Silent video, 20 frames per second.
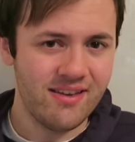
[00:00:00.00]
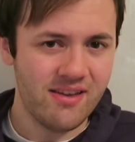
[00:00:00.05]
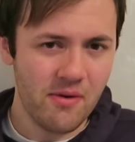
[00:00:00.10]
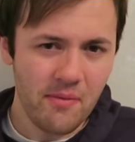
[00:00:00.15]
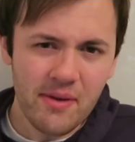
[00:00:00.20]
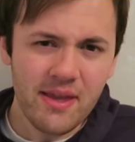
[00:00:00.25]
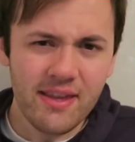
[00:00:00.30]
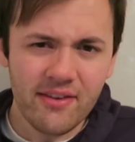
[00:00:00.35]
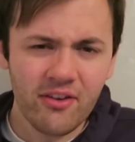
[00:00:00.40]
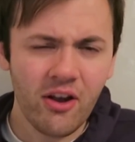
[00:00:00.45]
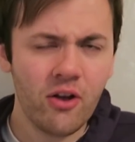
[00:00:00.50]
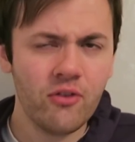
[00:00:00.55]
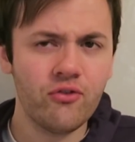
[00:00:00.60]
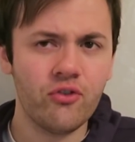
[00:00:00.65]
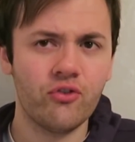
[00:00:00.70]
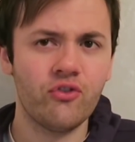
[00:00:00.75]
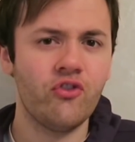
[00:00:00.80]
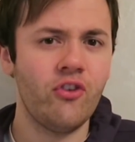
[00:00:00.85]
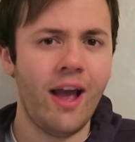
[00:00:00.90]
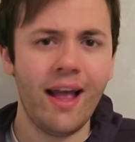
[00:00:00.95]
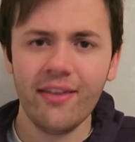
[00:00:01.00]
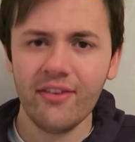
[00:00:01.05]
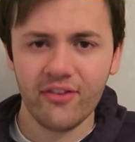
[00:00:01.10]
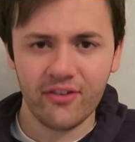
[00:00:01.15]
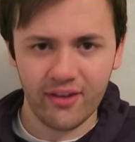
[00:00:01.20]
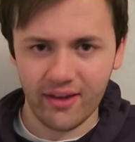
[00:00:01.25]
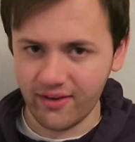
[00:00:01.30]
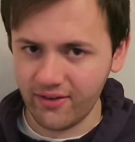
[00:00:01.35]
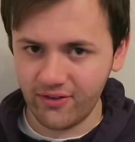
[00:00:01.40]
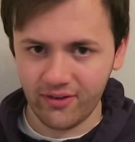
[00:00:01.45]
You know, these aren't just
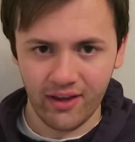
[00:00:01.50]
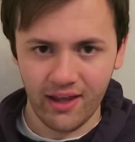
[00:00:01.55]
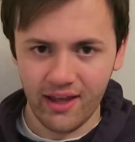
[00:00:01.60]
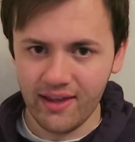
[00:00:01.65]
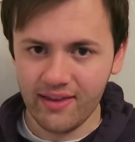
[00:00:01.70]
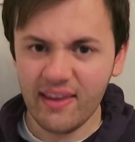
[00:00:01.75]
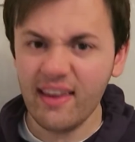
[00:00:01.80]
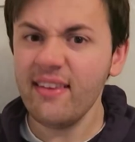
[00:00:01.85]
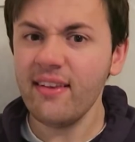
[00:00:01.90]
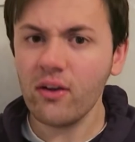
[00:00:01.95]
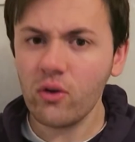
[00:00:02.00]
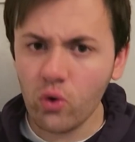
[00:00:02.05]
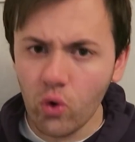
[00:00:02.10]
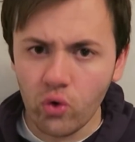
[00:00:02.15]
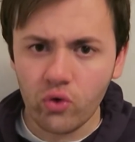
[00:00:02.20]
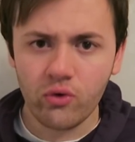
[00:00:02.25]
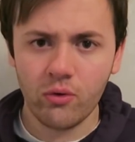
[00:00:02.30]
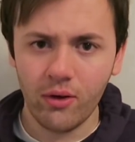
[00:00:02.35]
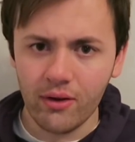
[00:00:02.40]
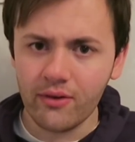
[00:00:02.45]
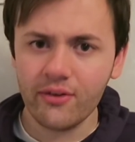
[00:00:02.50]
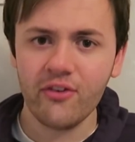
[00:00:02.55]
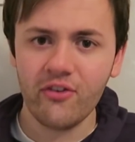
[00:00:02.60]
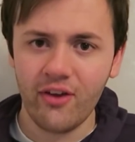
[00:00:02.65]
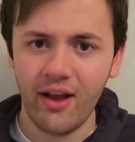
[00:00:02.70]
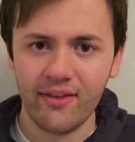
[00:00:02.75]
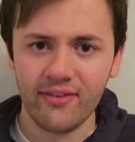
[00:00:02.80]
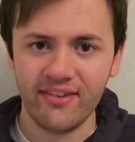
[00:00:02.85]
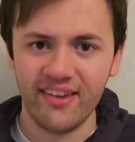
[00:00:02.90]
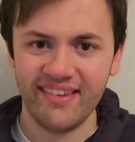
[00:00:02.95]
chances. These are good quality
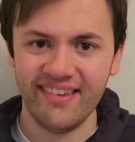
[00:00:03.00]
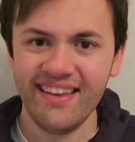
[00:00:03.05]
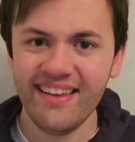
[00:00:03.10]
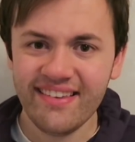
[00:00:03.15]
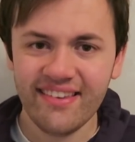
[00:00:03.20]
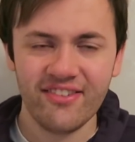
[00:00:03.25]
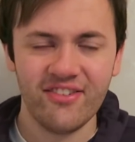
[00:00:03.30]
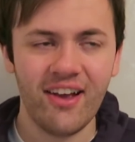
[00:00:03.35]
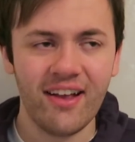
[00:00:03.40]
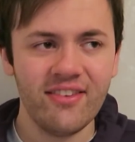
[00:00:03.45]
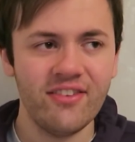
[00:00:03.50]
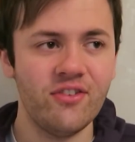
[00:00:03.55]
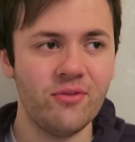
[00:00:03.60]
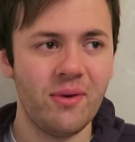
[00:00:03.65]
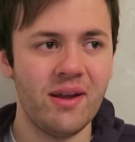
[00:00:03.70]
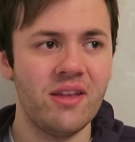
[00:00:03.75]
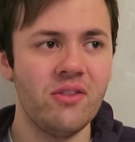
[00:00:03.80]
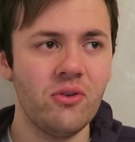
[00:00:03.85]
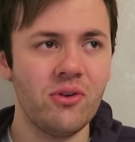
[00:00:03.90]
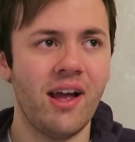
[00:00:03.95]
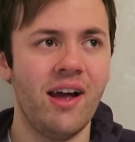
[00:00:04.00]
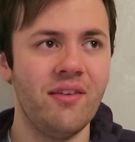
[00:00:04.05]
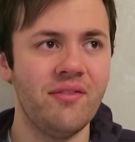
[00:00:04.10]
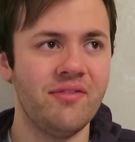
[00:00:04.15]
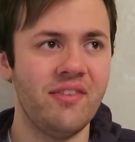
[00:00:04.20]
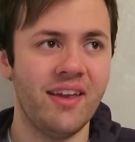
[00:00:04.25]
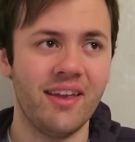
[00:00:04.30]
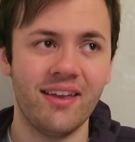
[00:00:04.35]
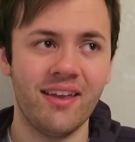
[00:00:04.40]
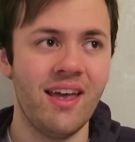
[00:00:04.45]
chances. These are chances where you look at
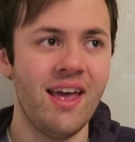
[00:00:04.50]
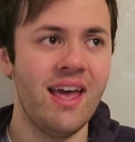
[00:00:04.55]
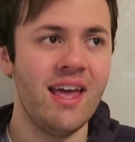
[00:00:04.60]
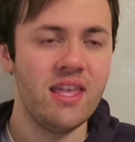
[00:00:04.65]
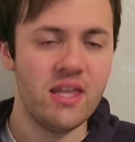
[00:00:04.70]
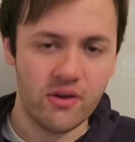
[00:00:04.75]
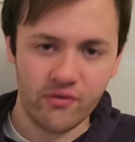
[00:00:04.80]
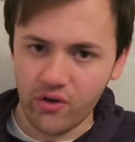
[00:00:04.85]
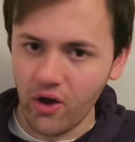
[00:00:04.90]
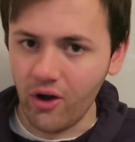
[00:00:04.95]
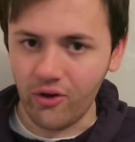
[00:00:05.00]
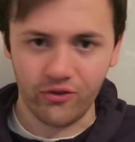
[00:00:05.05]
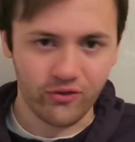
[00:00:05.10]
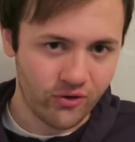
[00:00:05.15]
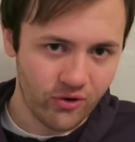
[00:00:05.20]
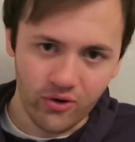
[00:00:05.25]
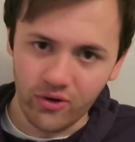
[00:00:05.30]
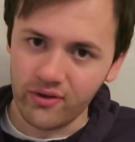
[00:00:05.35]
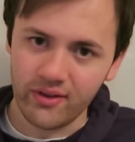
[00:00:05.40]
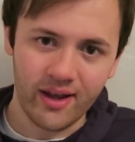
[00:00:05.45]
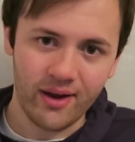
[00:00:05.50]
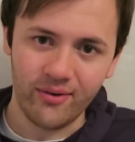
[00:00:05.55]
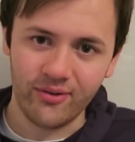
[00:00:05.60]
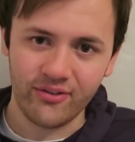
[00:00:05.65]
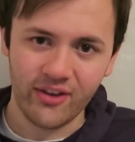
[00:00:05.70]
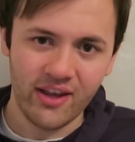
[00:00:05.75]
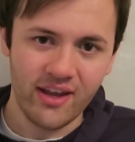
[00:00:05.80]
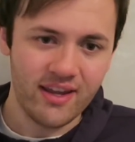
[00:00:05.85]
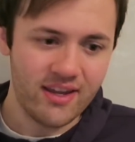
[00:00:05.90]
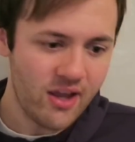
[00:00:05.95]
and think, you've got to score
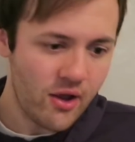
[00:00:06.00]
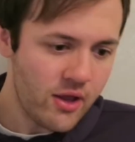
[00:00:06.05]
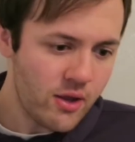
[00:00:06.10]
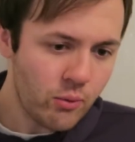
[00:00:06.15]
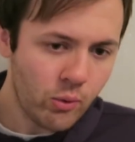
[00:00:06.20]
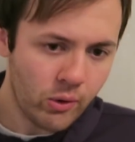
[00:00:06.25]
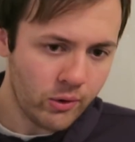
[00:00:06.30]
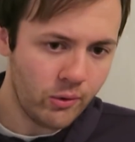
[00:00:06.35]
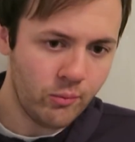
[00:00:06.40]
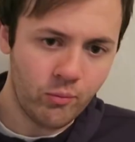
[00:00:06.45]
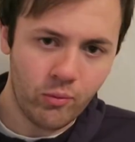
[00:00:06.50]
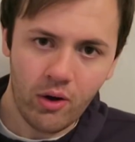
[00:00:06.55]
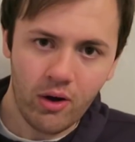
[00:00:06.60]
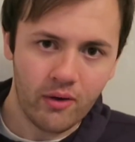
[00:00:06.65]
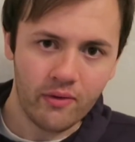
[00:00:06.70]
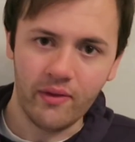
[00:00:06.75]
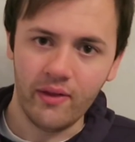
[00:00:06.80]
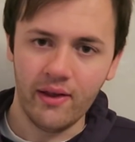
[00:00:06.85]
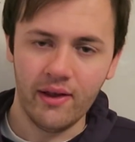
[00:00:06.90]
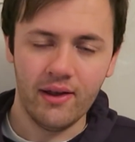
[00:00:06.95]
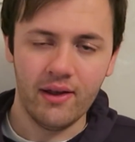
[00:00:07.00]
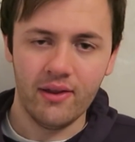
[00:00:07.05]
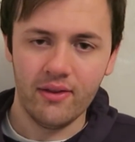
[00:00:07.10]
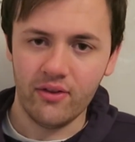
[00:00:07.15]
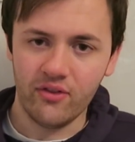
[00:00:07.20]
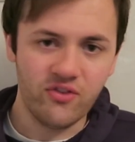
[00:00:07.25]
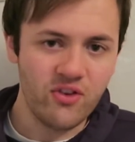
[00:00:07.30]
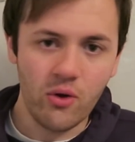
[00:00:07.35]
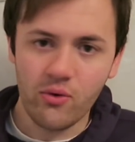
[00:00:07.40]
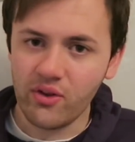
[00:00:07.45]
those. Yeah, you're one-on-one. -on -one.
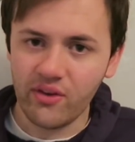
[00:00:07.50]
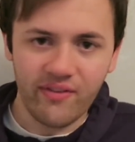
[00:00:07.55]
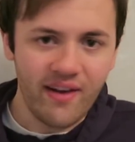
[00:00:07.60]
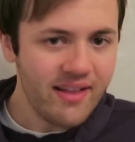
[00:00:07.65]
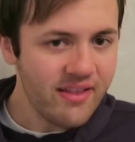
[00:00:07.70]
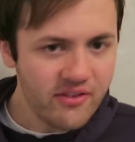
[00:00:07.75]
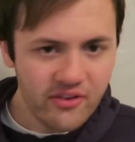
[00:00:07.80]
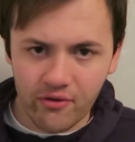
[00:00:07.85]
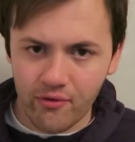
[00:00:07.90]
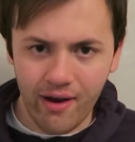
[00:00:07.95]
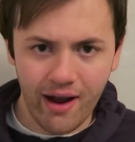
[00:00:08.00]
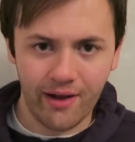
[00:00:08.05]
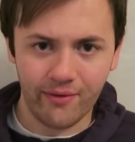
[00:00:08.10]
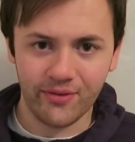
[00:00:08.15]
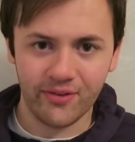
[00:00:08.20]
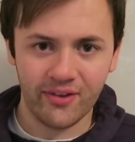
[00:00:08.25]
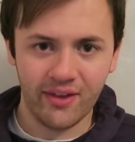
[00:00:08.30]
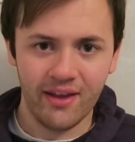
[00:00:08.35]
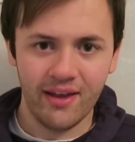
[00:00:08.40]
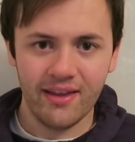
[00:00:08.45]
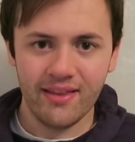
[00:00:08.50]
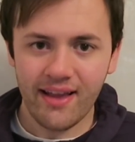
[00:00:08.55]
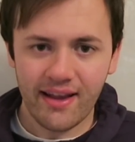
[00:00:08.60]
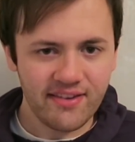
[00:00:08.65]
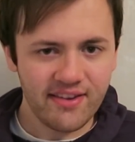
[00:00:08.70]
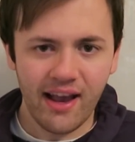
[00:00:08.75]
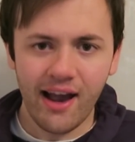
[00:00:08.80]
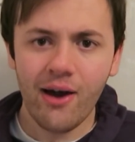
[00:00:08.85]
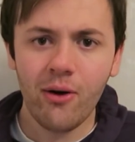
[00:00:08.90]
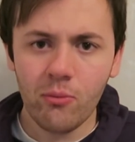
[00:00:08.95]
There's no defenders around.
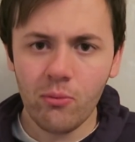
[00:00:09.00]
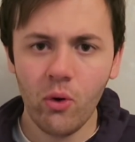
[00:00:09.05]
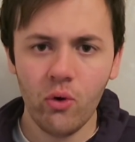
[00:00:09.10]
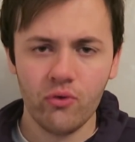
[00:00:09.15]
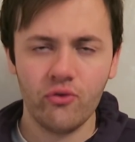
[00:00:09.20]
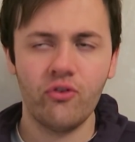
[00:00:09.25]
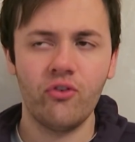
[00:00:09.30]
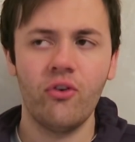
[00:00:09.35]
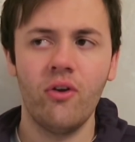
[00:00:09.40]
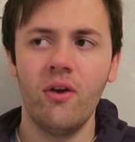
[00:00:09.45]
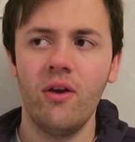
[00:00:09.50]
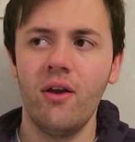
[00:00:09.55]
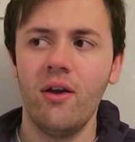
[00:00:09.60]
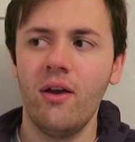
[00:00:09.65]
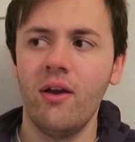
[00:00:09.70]
That's how much,